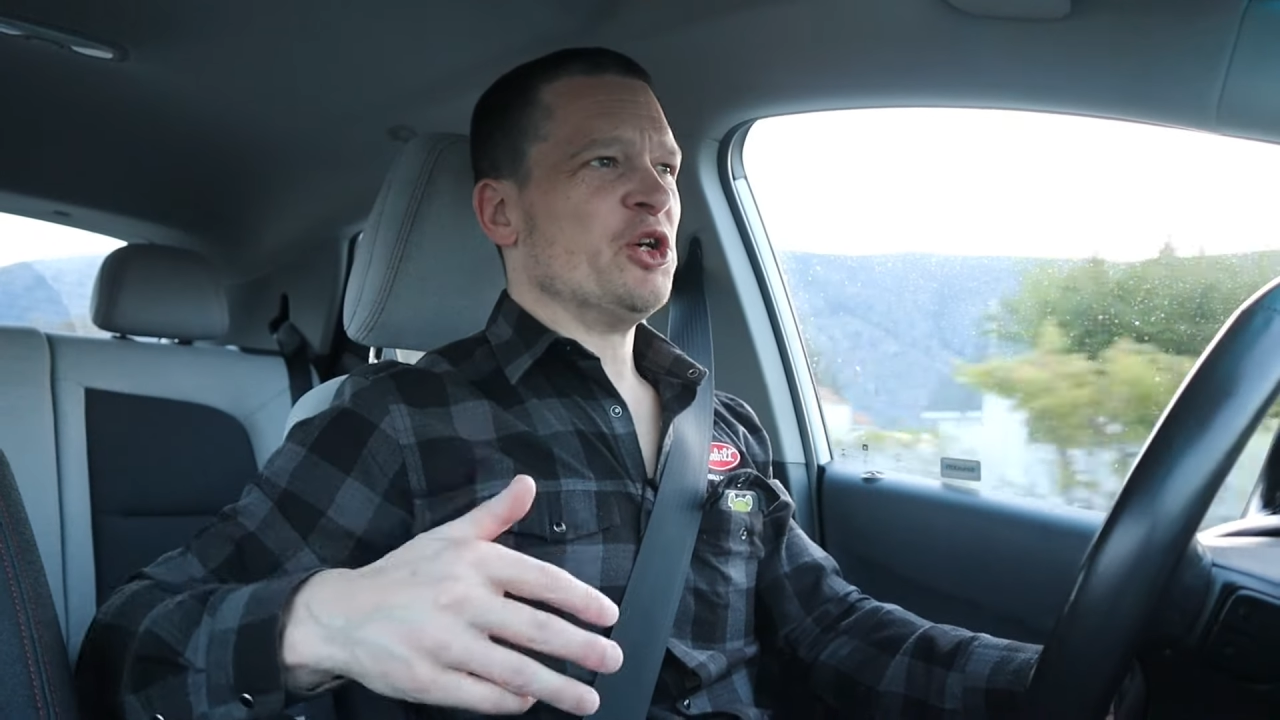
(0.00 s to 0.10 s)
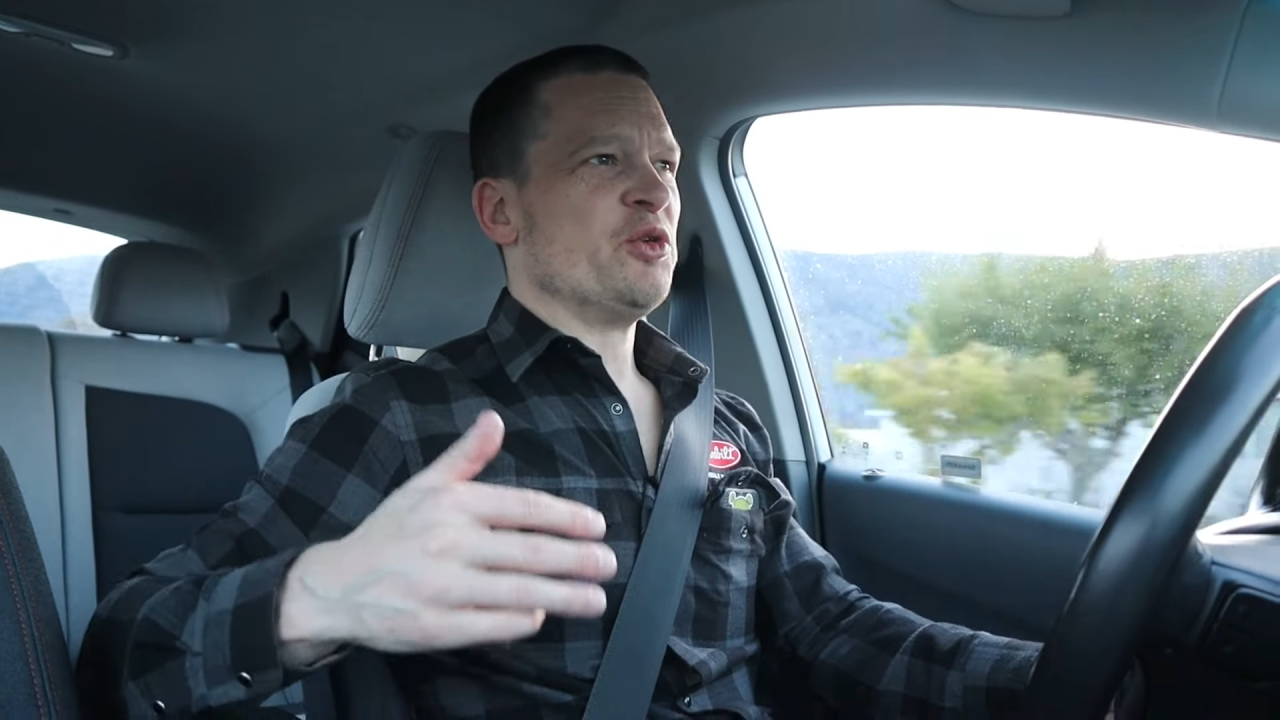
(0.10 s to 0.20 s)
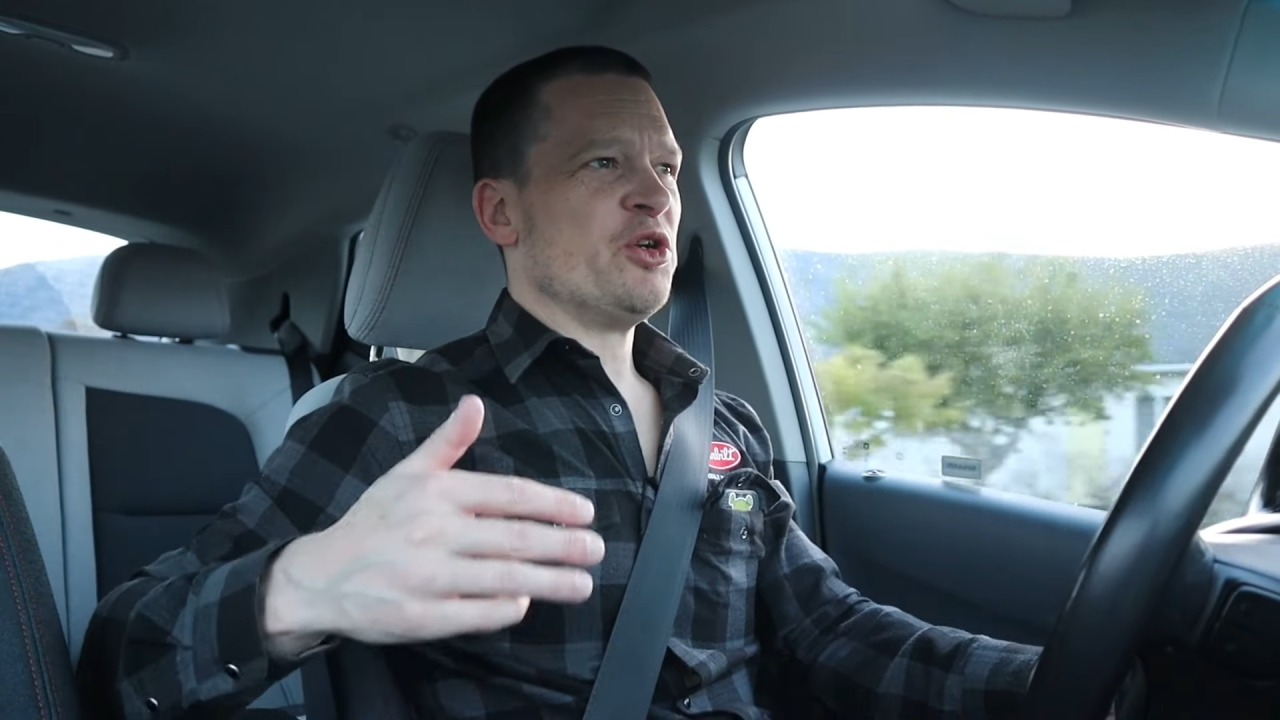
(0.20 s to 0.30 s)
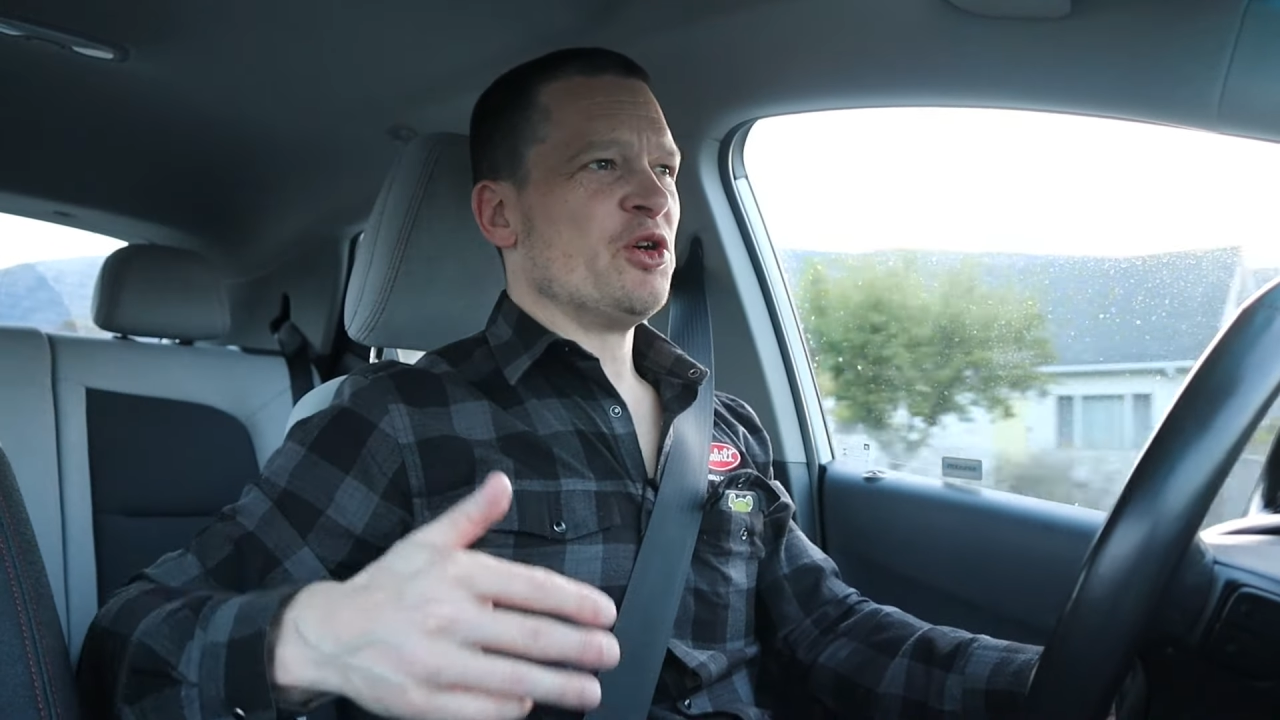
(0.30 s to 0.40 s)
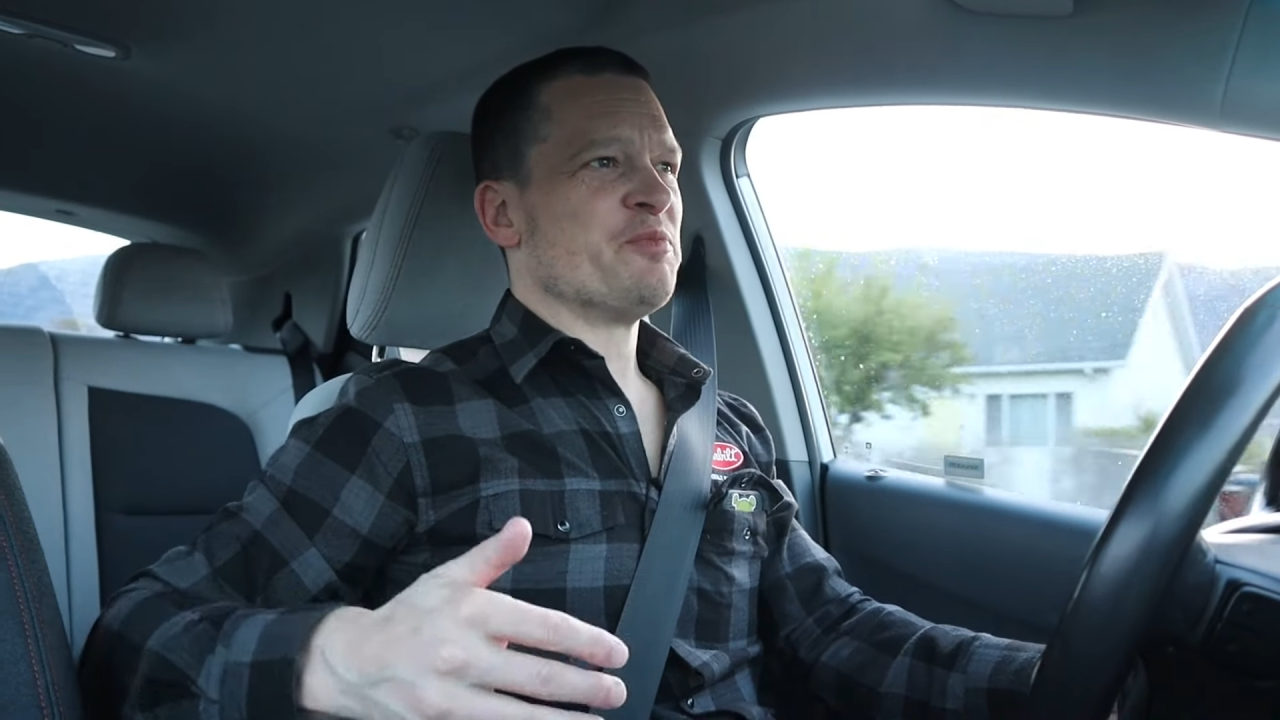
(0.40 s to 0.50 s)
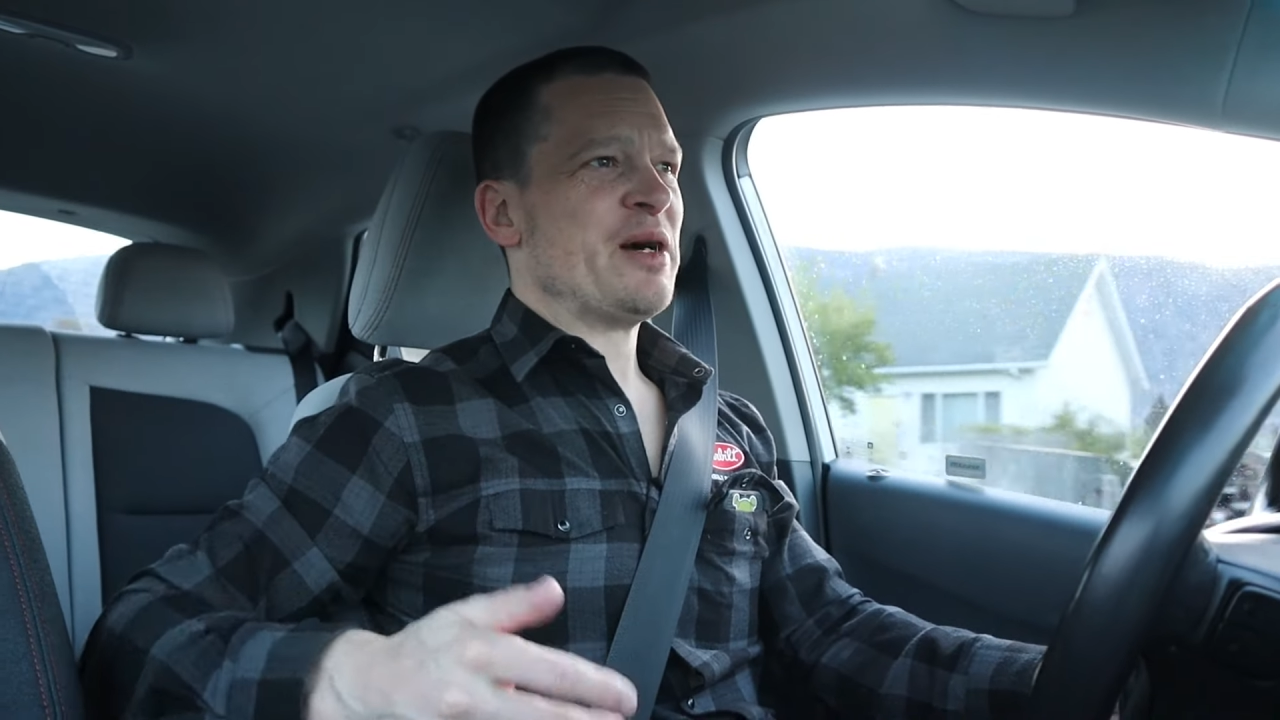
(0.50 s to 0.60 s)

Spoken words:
don't know if